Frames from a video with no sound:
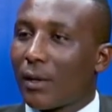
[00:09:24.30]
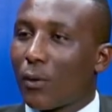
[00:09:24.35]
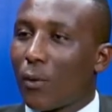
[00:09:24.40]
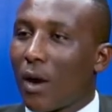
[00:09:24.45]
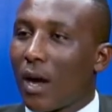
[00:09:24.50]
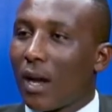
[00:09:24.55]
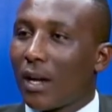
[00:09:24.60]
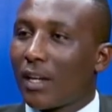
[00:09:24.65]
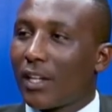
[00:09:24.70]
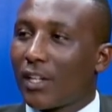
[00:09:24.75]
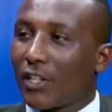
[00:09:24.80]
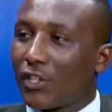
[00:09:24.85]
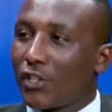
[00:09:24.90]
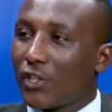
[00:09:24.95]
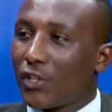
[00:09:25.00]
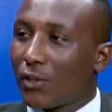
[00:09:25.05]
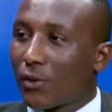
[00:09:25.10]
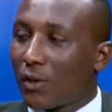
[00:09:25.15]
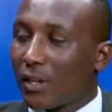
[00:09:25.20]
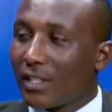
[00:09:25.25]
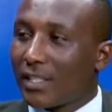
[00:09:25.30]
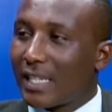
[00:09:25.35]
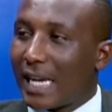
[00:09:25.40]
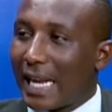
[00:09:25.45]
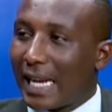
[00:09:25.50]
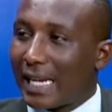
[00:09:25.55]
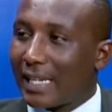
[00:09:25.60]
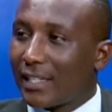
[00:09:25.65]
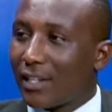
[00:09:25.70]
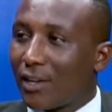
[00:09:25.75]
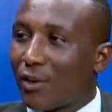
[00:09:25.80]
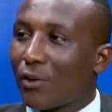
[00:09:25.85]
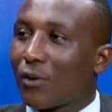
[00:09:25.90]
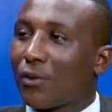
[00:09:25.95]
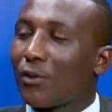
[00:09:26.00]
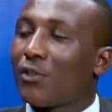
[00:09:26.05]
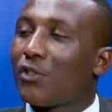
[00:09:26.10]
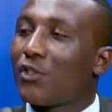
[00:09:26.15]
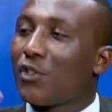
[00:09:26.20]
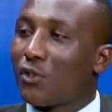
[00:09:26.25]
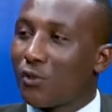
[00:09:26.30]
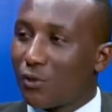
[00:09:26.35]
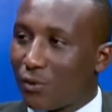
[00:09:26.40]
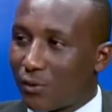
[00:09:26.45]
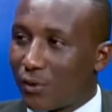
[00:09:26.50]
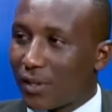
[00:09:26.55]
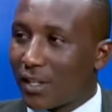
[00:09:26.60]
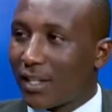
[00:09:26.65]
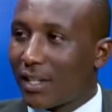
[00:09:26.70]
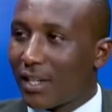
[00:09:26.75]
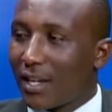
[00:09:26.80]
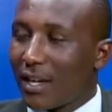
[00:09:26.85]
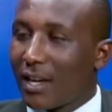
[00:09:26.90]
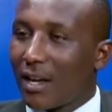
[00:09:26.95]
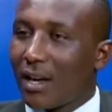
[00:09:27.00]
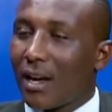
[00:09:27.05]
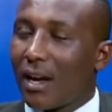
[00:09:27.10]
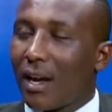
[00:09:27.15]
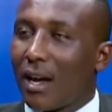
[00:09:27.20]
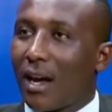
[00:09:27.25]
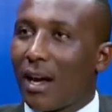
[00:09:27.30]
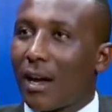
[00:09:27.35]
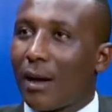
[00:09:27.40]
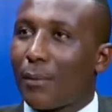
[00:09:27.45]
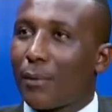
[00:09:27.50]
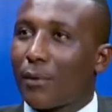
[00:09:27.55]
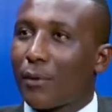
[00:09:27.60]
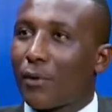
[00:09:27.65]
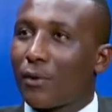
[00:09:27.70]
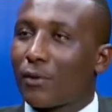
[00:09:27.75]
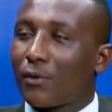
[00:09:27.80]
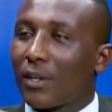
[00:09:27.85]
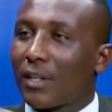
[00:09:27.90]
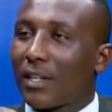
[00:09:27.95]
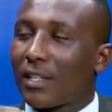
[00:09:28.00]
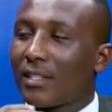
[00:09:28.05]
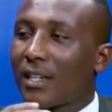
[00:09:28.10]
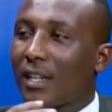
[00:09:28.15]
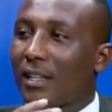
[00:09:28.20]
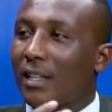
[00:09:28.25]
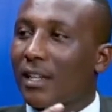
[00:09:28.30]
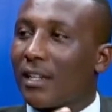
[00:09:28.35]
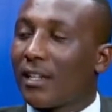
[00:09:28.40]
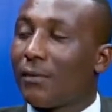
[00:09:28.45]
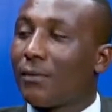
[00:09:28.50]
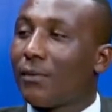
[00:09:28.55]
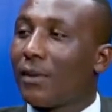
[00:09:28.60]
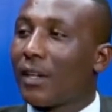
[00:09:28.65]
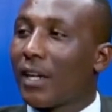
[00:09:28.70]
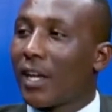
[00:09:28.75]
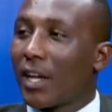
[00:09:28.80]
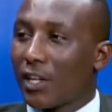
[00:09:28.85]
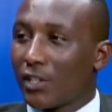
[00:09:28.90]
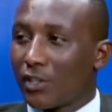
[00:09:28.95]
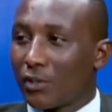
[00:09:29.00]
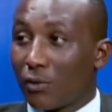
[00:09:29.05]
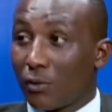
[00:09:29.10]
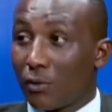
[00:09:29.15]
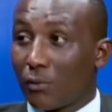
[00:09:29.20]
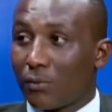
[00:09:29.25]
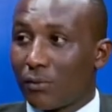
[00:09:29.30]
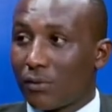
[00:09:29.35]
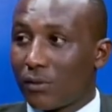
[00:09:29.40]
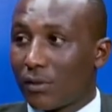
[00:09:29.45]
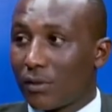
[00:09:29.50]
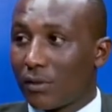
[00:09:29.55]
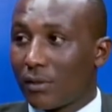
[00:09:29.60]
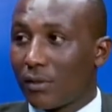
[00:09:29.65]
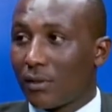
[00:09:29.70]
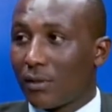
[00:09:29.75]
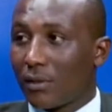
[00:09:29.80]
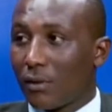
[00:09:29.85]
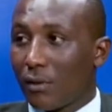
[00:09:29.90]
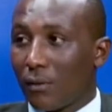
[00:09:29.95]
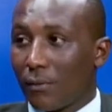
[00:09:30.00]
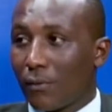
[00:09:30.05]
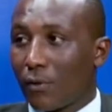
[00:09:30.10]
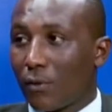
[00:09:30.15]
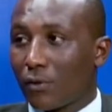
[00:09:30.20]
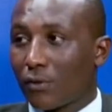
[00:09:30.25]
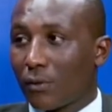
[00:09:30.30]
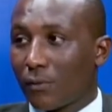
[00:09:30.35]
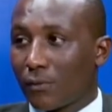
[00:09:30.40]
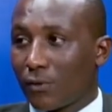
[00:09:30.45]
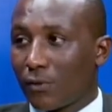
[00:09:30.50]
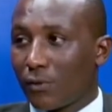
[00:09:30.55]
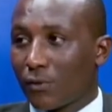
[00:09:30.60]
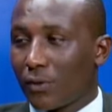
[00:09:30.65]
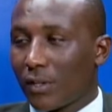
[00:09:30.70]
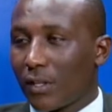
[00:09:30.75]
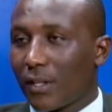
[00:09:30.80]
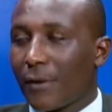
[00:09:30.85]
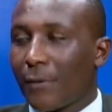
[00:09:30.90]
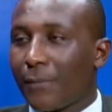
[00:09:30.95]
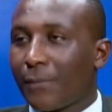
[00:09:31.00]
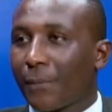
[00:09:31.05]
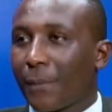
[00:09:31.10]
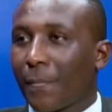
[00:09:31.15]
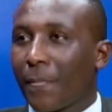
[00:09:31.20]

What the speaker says: The word child or children, because we understand there are different age groups, of course, of children.